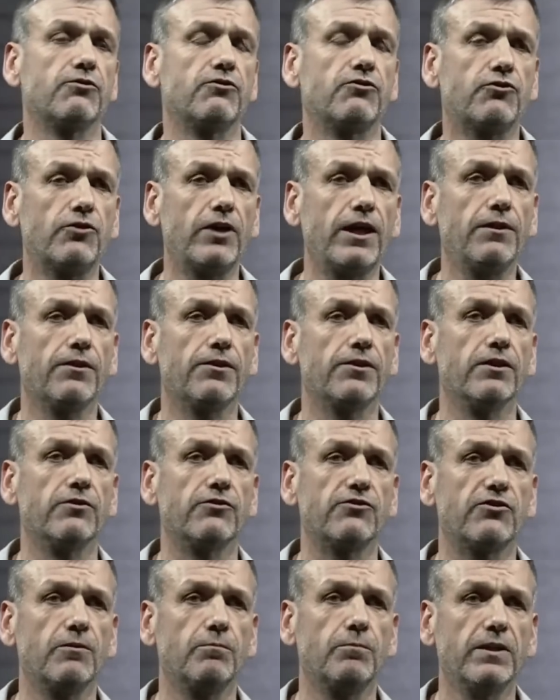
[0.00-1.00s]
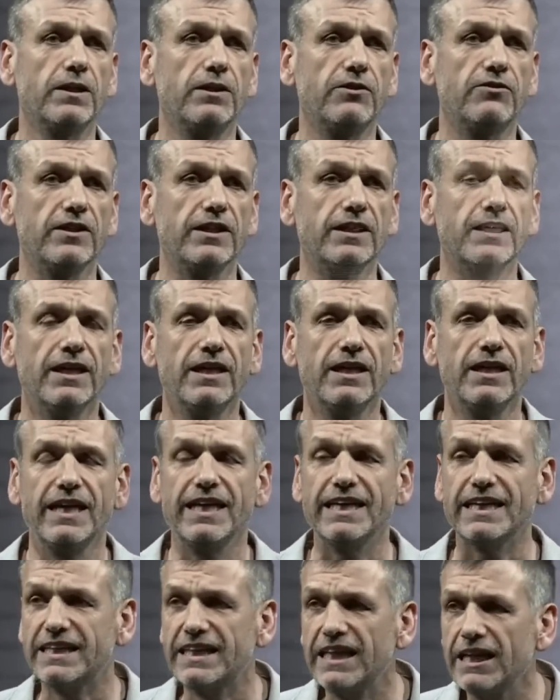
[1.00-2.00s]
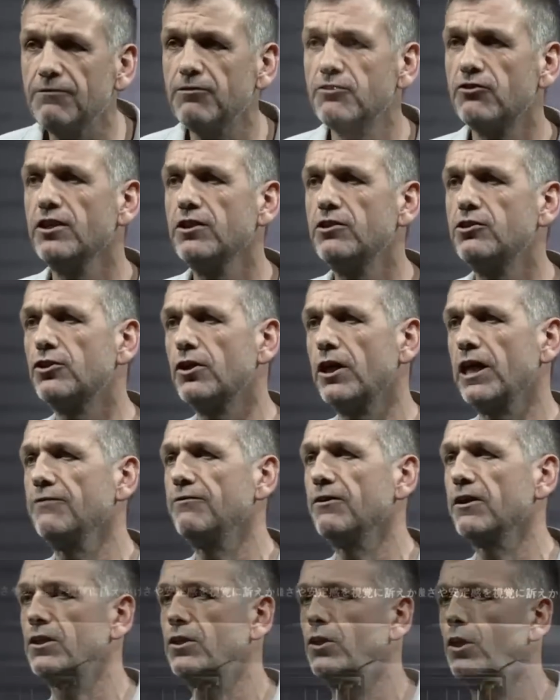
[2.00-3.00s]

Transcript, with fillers: of strength and stability. It gives the driver